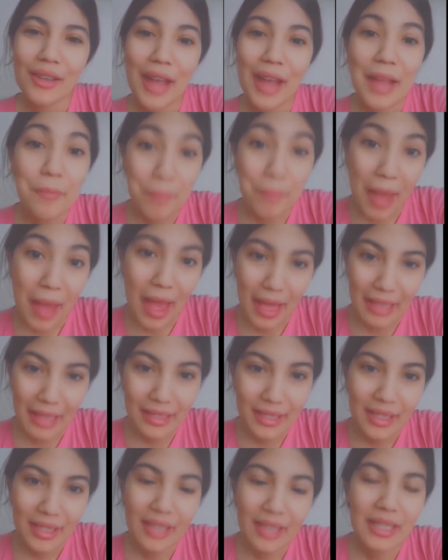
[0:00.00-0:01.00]

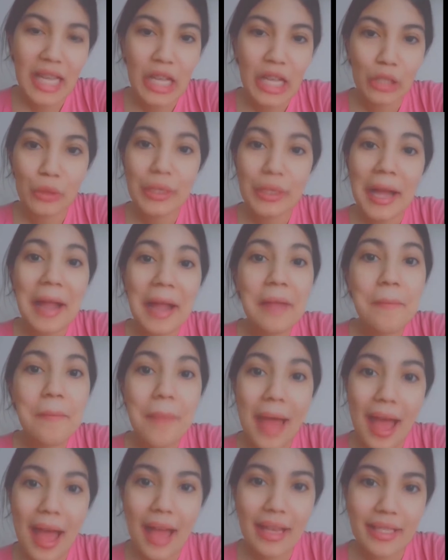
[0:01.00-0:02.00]
pass
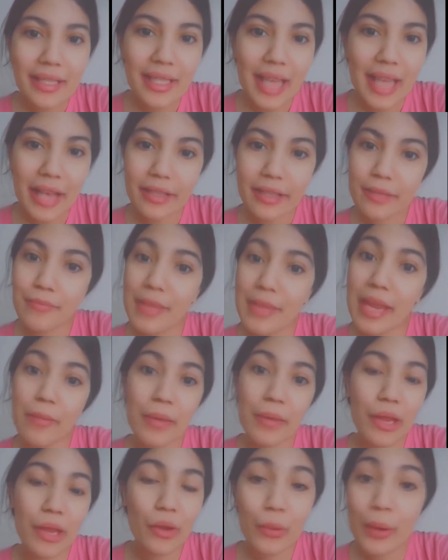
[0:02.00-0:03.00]
as maybe
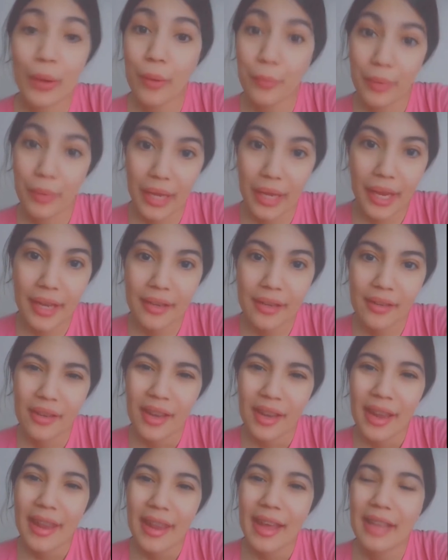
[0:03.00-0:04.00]
European,
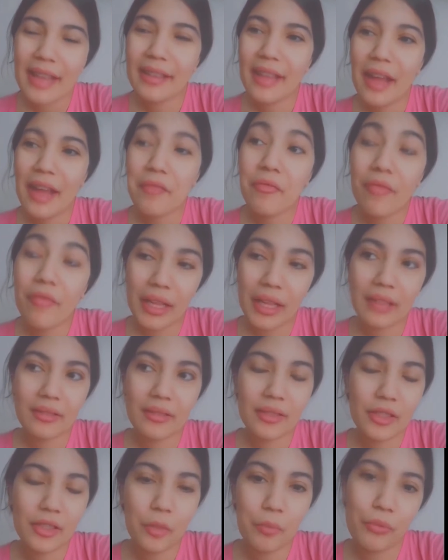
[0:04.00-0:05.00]
and I
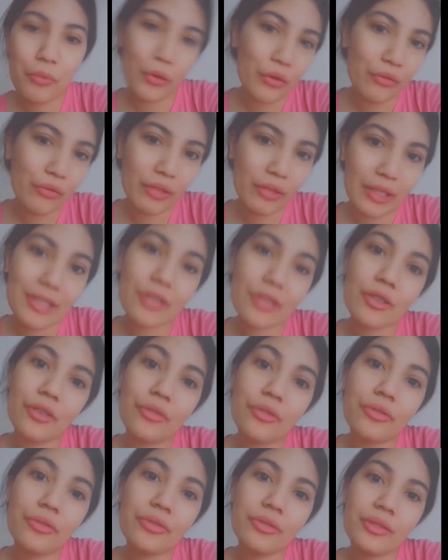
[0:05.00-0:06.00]
felt the privilege
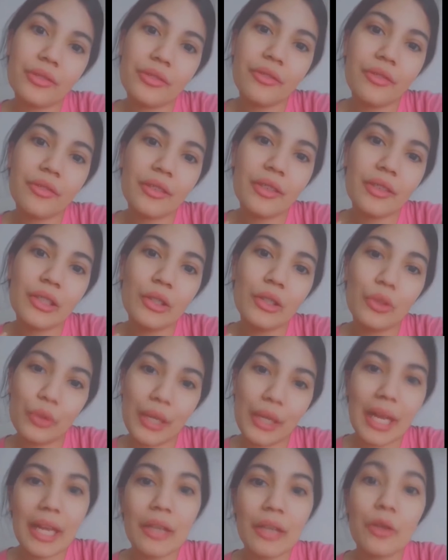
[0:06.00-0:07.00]
of
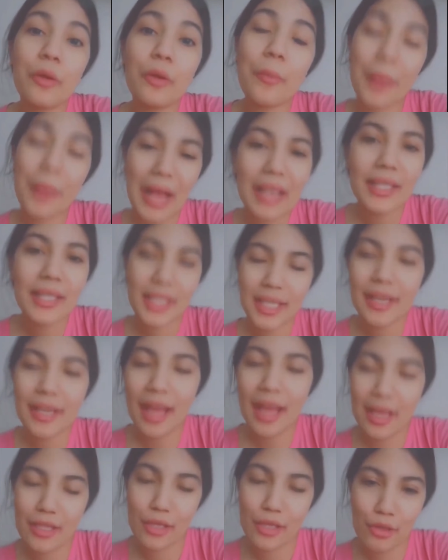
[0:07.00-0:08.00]
looking or passing
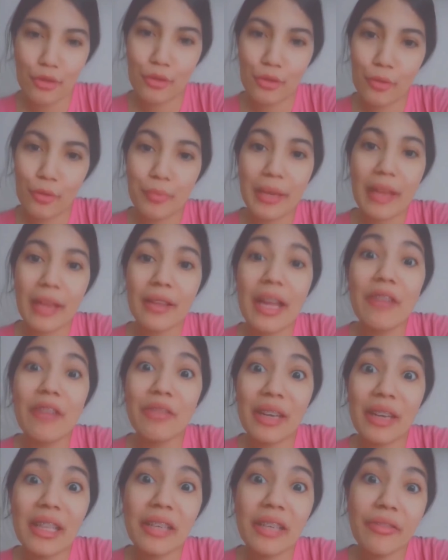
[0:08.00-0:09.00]
as European. I
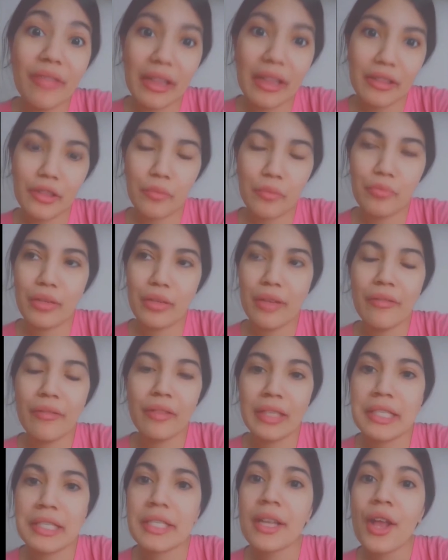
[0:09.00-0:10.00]
really felt the
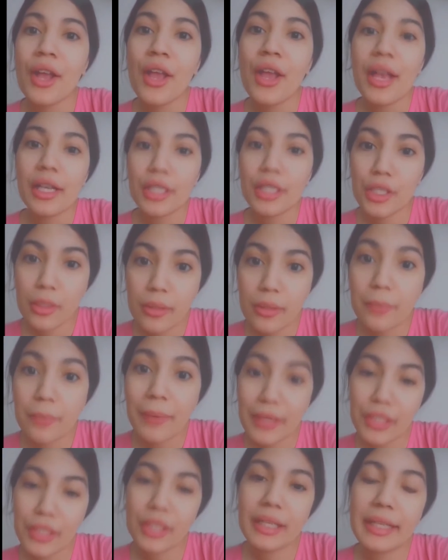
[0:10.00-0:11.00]
privilege,
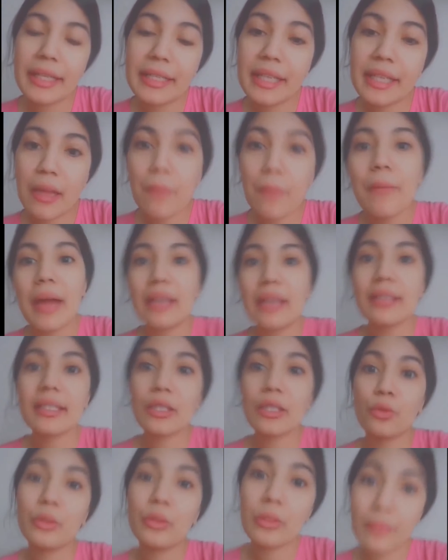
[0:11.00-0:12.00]
especially in
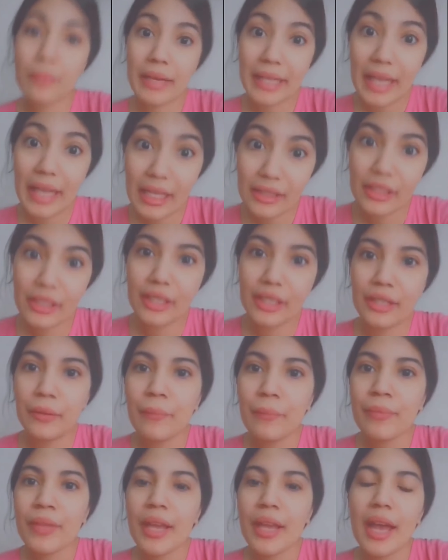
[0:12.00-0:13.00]
comparison with my other
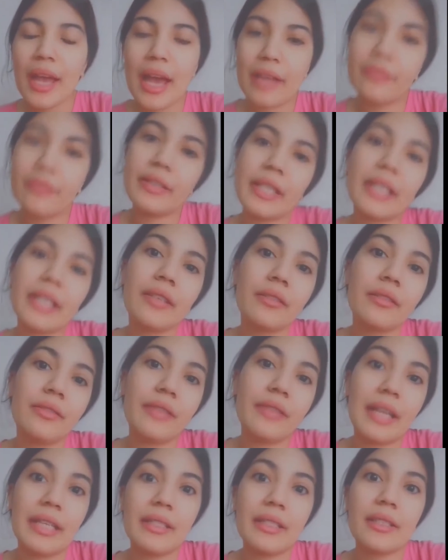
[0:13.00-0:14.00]
African
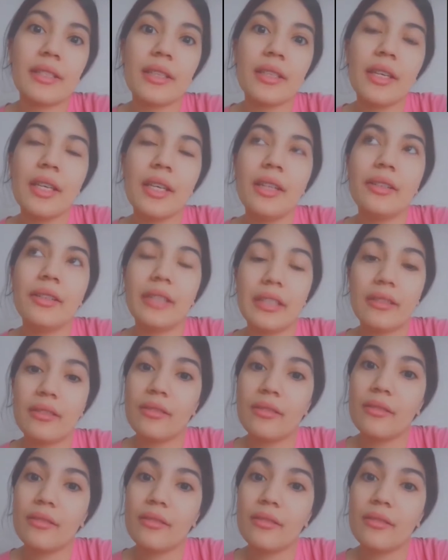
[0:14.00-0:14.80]
friends that